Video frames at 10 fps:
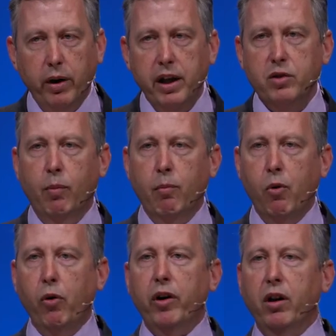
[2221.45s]
has
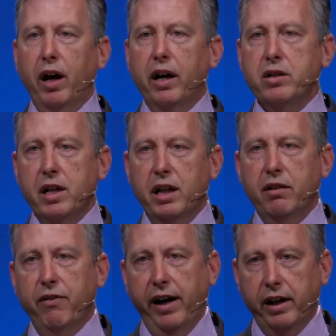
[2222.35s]
memorialized in
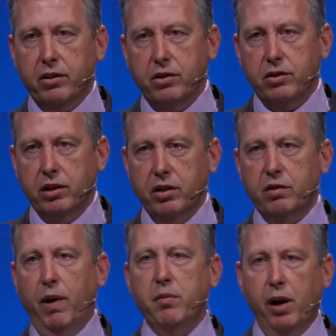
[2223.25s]
advance, this is
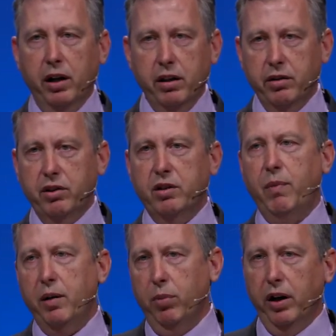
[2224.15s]
my body, this is
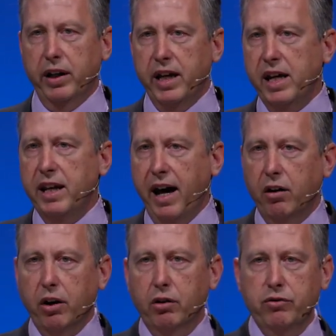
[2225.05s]
my blood, he now
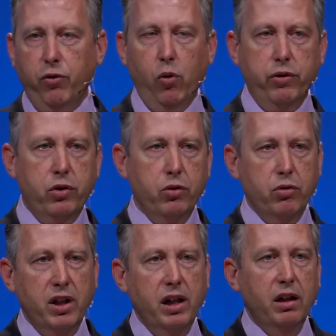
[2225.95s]
goes forth to
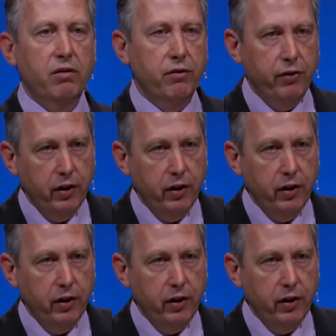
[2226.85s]
give